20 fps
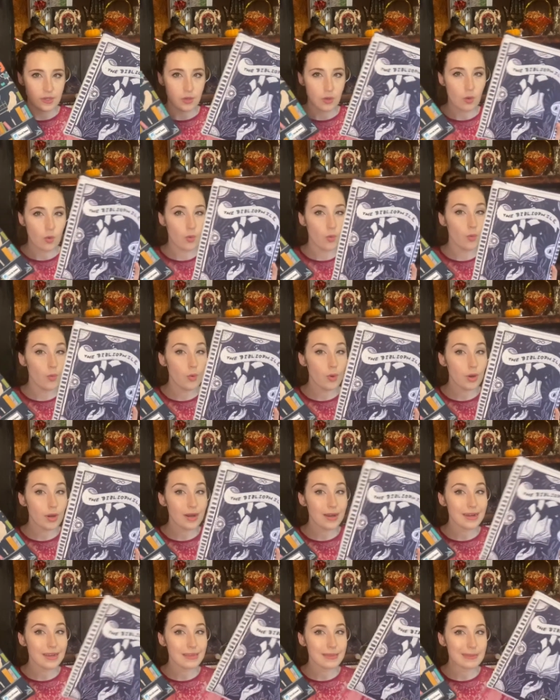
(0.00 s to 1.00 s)
Or
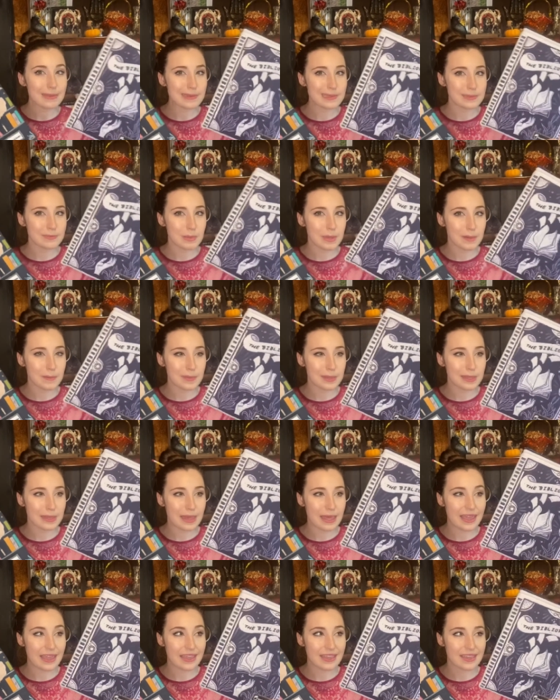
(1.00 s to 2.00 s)
this might be
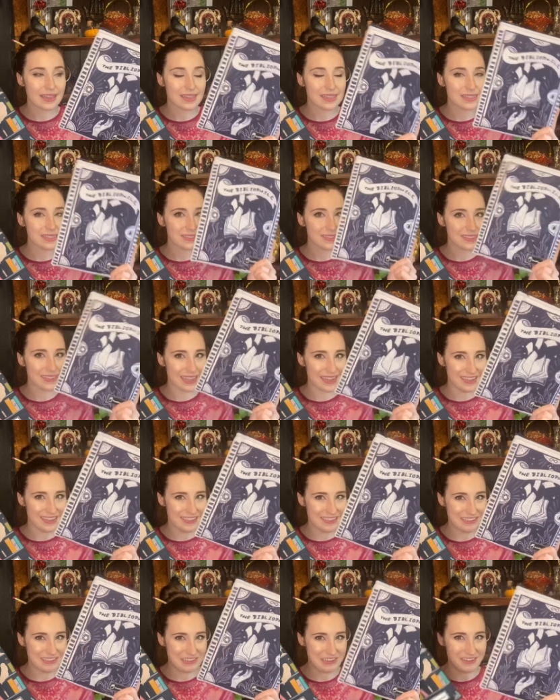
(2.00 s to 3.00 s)
like second to
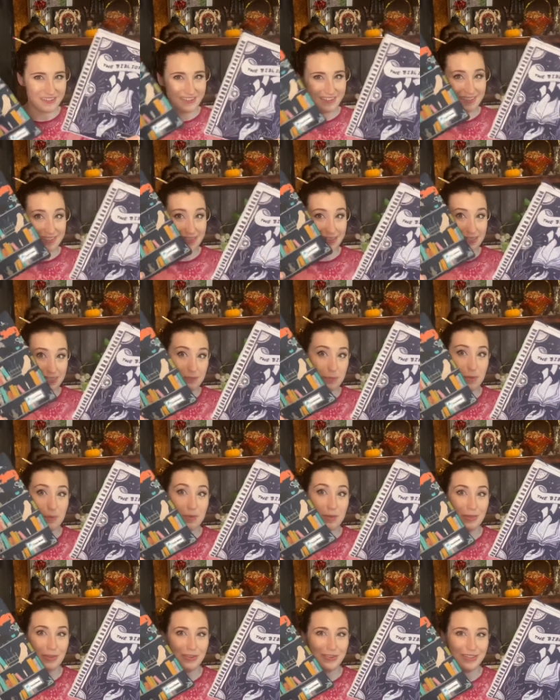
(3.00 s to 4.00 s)
largest and this might be
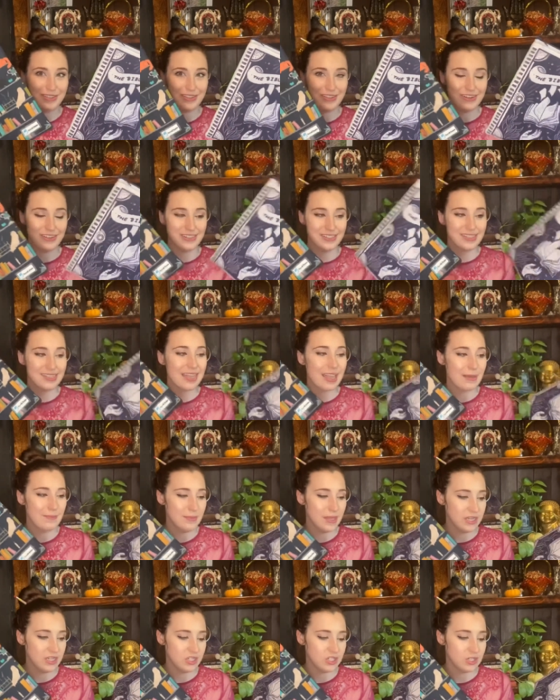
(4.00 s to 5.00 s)
third to largest. I'm
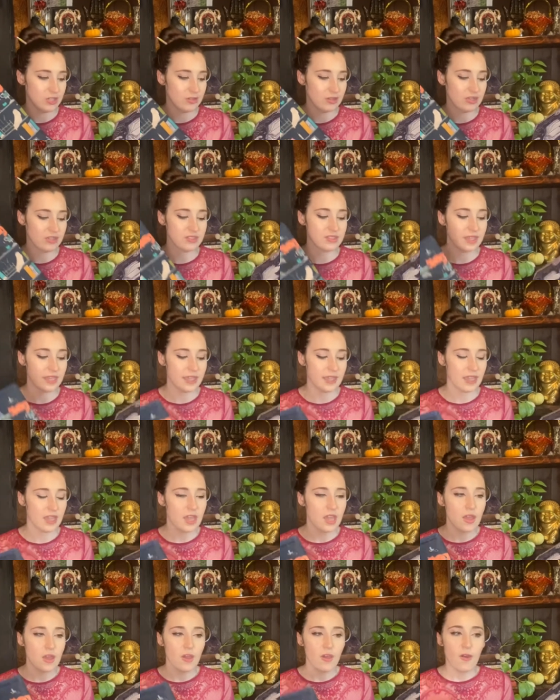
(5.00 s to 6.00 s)
not sure. There's like
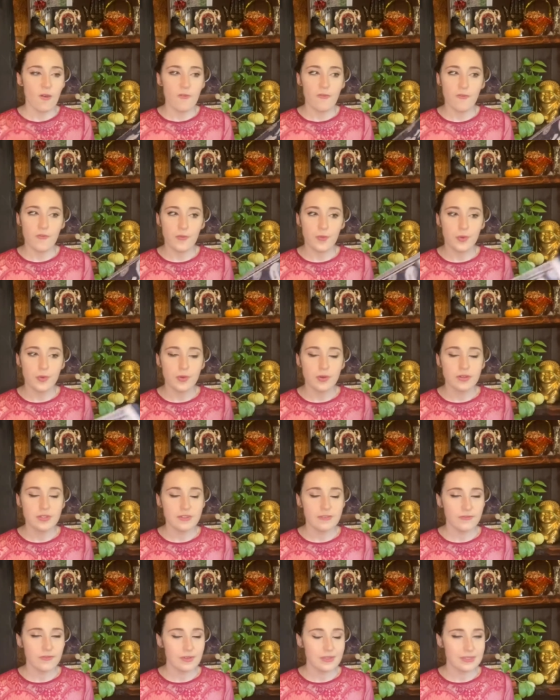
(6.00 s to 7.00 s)
4
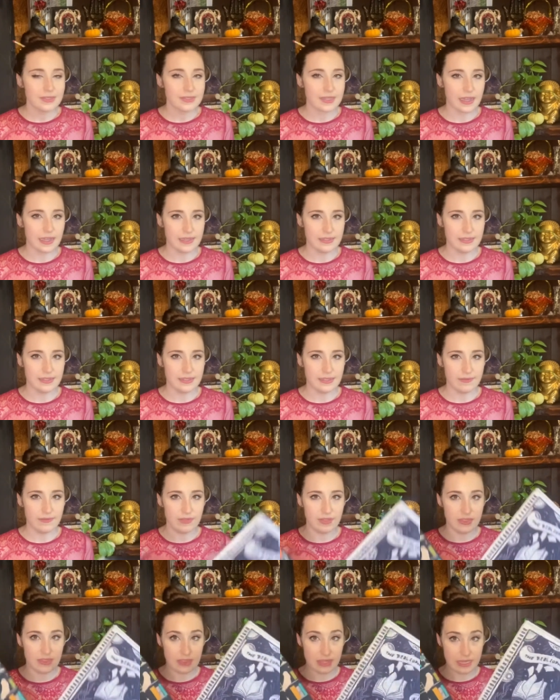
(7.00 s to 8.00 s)
different sizes of
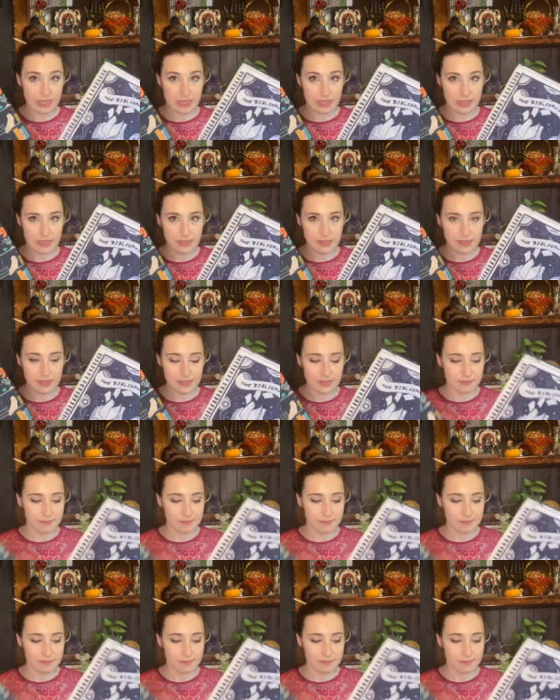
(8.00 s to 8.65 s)
these.